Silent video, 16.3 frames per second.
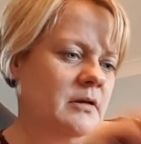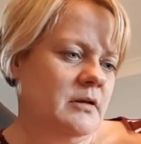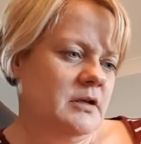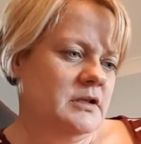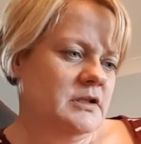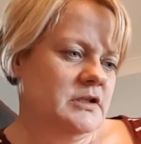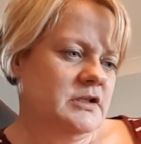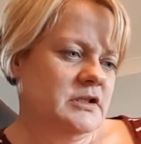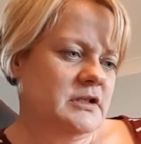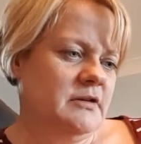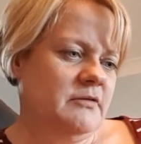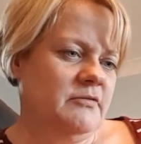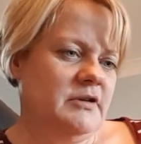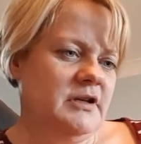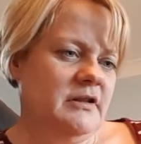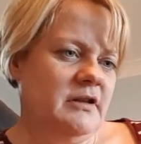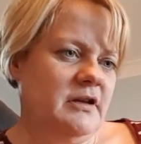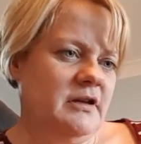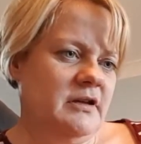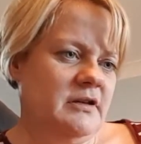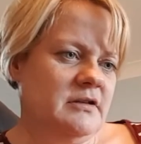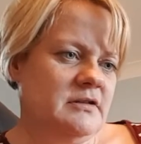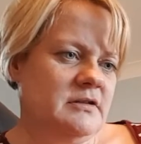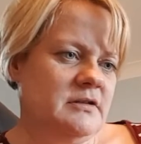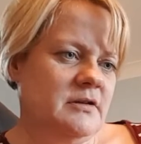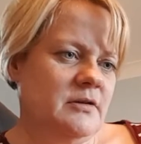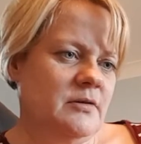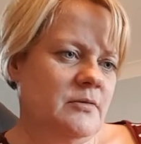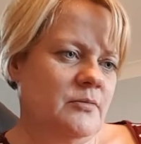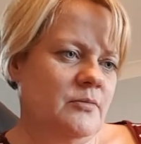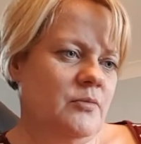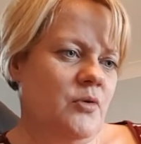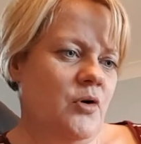let's just get rid of that,
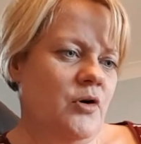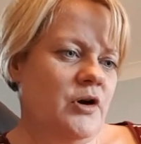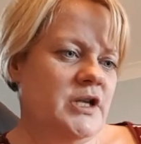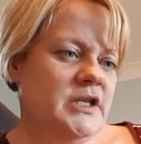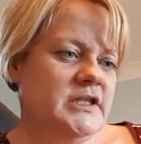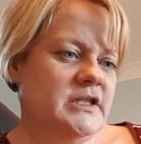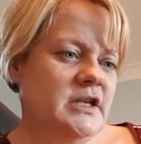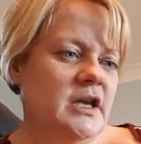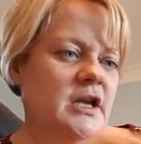was